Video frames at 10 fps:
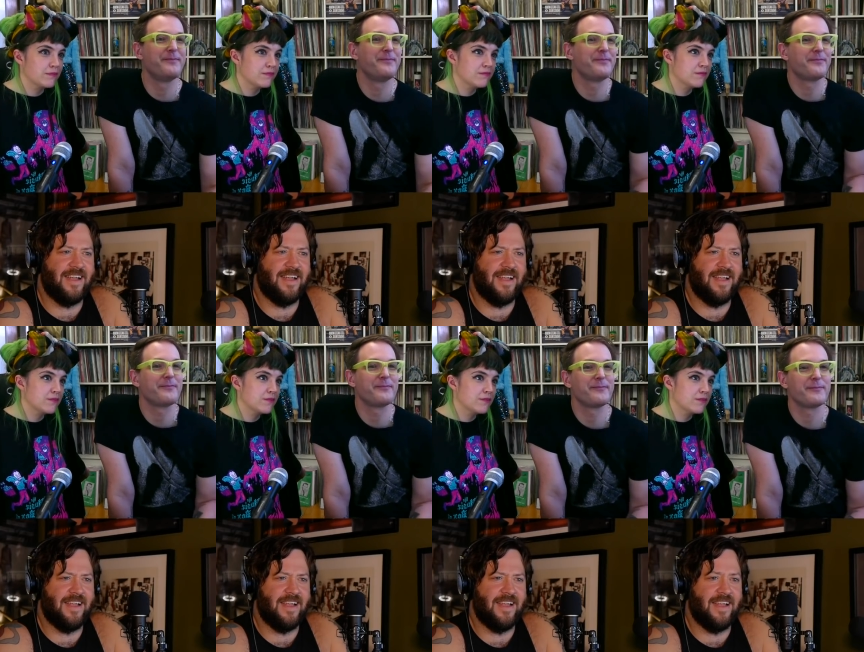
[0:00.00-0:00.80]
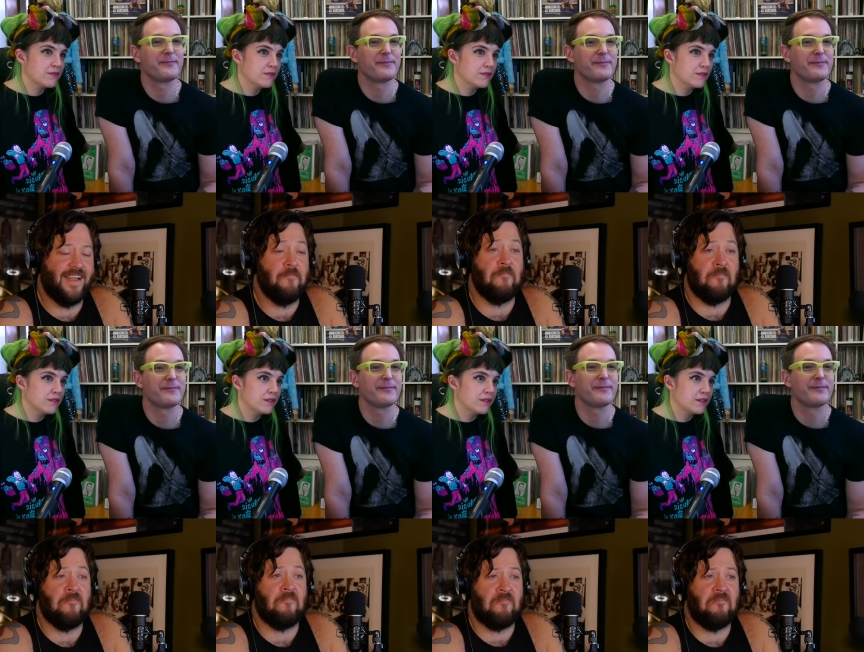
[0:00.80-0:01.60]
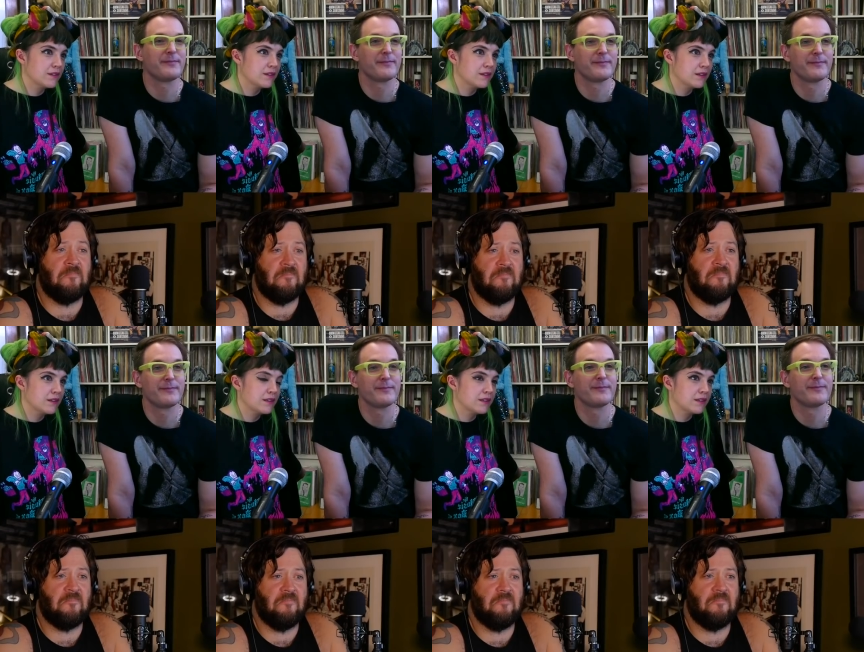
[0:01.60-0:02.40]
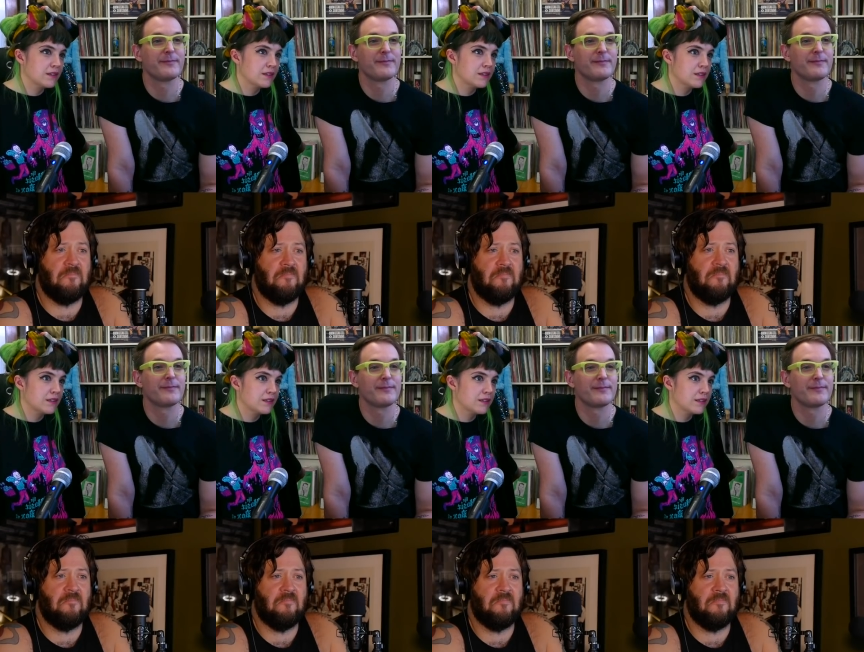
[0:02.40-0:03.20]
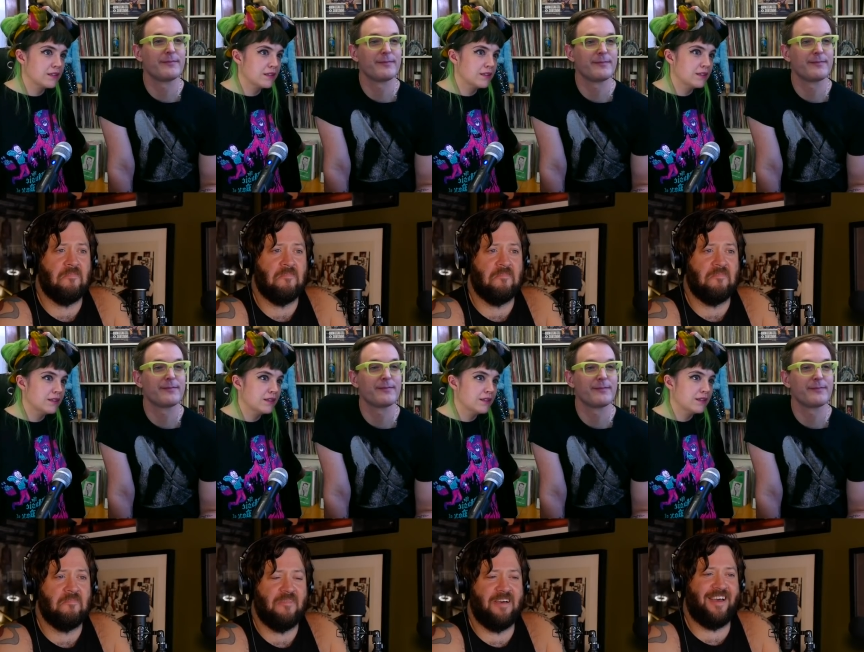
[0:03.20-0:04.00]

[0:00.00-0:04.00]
Nothing is said.